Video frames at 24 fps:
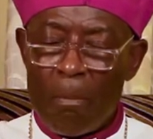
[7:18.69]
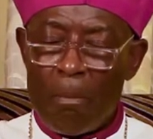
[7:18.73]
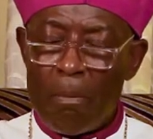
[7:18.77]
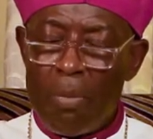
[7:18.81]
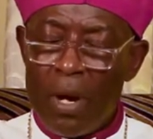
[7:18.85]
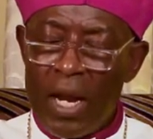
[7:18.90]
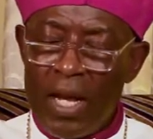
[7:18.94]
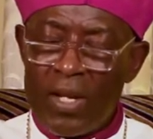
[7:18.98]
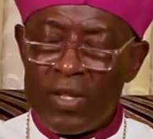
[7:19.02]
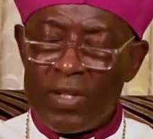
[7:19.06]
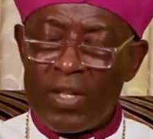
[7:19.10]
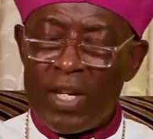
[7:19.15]

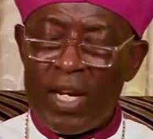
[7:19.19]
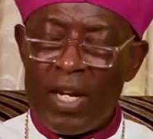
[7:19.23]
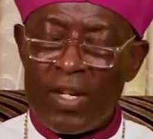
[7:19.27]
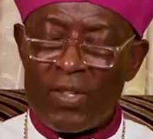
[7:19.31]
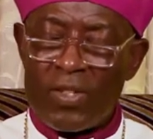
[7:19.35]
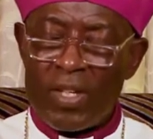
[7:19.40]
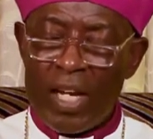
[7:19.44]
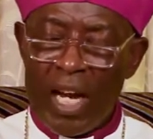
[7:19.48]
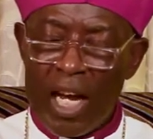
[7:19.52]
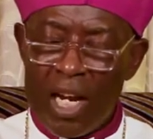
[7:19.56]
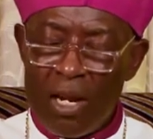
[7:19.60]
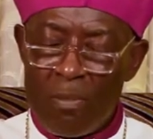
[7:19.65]
Bless
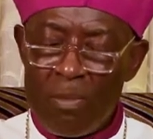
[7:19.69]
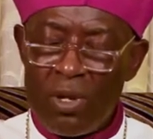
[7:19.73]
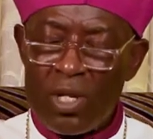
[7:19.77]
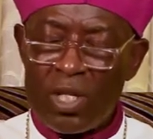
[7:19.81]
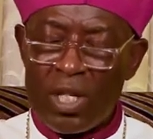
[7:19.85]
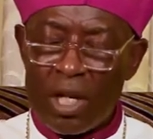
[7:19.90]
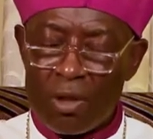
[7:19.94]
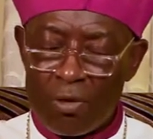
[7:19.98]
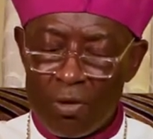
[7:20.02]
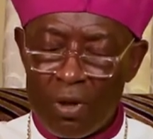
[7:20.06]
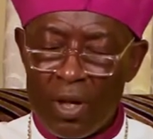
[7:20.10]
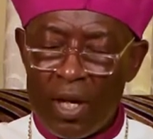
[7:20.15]
us and
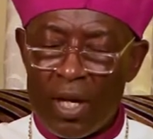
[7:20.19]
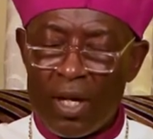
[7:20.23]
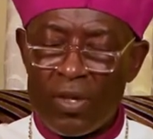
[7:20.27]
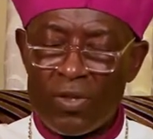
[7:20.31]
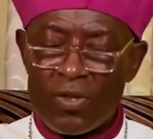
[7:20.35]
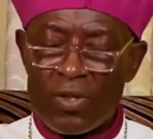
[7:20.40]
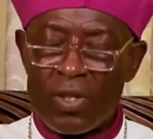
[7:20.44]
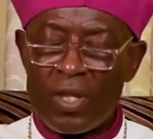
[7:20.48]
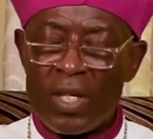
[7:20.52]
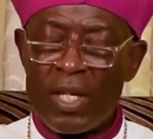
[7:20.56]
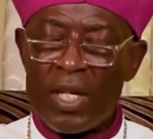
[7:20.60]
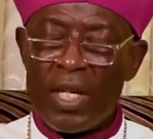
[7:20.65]
minister to
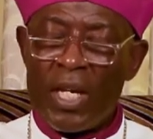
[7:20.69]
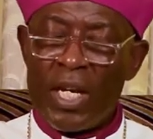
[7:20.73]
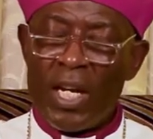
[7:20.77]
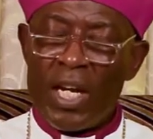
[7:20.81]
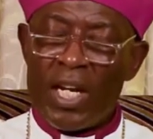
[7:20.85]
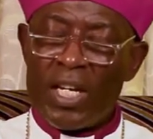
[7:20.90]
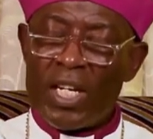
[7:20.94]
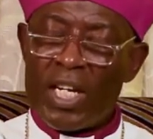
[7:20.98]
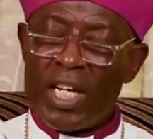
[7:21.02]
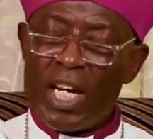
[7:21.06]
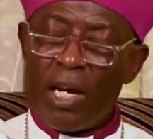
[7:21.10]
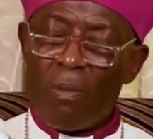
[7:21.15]
us.
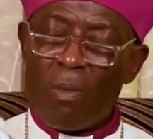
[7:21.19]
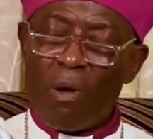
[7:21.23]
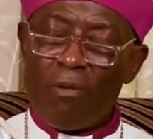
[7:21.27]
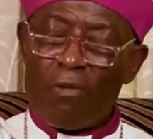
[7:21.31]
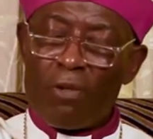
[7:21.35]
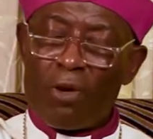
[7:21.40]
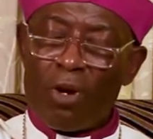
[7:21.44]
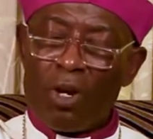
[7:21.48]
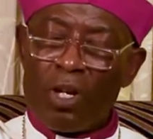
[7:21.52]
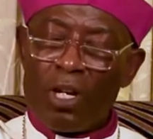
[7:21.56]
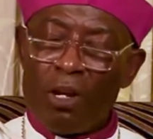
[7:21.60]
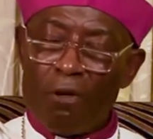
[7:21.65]
In the name
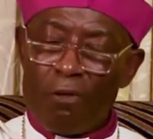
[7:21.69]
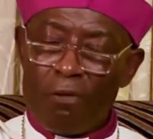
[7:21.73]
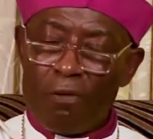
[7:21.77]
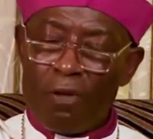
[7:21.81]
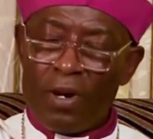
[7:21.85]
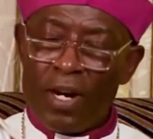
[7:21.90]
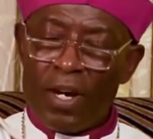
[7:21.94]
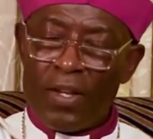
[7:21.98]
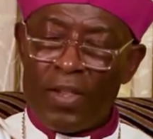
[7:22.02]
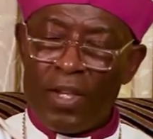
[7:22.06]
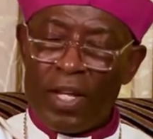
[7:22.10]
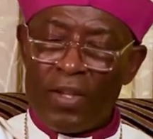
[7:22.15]
of God the
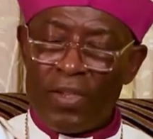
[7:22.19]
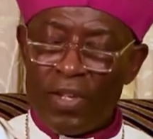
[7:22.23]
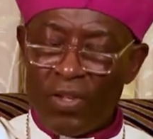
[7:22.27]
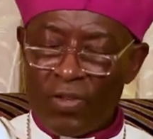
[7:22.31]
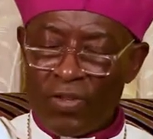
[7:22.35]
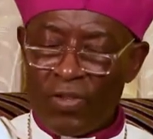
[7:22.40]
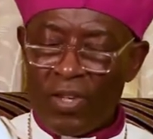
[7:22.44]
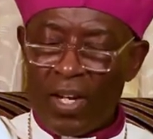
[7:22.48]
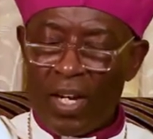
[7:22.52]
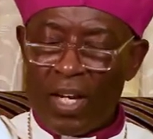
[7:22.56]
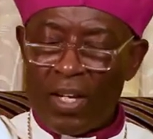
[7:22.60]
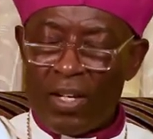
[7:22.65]
Father, the
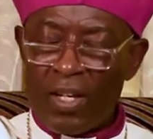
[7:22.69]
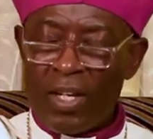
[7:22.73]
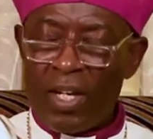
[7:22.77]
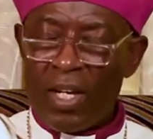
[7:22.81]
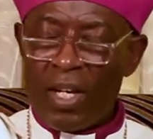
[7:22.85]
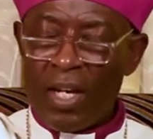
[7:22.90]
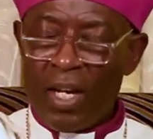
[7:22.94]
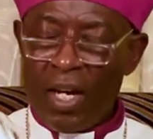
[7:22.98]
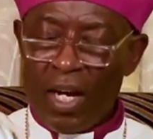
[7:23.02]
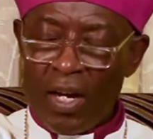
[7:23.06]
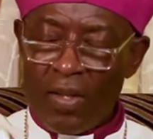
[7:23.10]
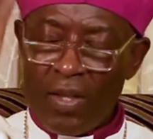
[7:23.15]
Son,
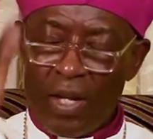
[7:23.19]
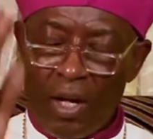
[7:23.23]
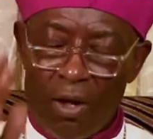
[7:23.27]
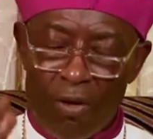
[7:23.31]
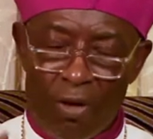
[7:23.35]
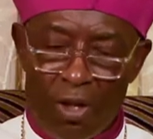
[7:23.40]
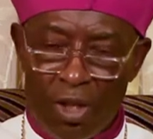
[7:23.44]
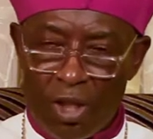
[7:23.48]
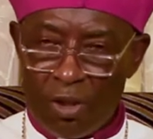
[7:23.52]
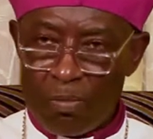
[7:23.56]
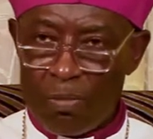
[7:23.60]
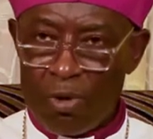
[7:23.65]
and the
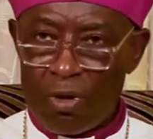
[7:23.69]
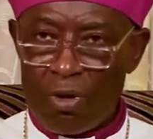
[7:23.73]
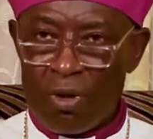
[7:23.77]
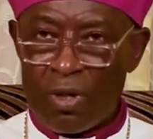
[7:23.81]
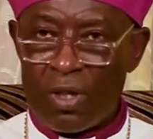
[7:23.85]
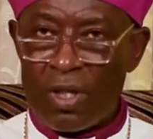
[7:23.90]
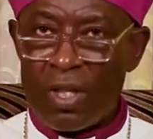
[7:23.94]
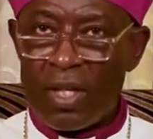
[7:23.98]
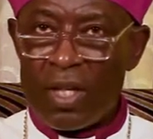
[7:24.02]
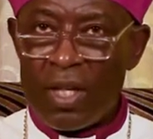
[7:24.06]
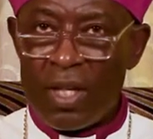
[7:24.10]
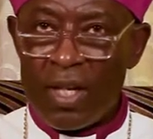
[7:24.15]
Holy
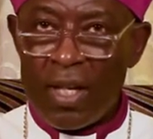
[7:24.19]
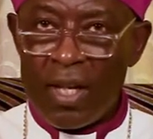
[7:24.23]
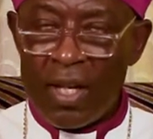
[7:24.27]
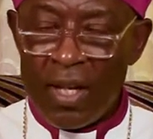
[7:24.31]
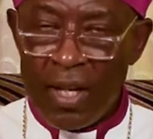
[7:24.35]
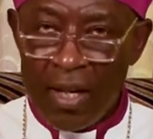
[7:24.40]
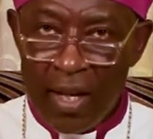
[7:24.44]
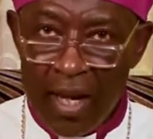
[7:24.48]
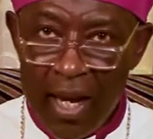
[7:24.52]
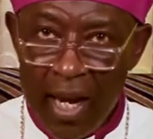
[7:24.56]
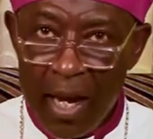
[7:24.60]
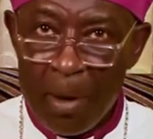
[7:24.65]
Spirit.
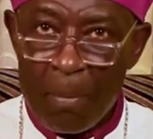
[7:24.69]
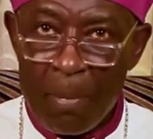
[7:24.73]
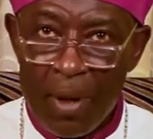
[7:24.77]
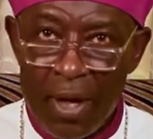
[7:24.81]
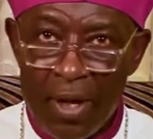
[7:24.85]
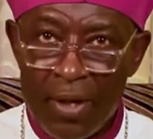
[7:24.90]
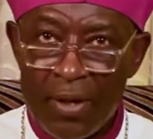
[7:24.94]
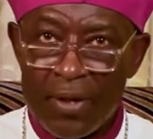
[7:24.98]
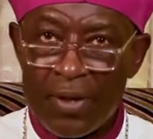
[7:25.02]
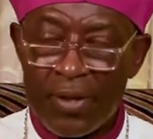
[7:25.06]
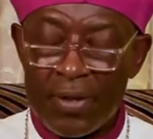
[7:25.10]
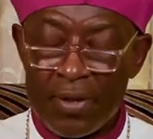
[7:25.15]

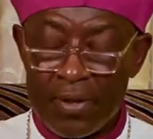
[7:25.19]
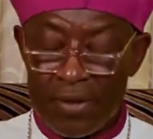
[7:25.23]
Amen.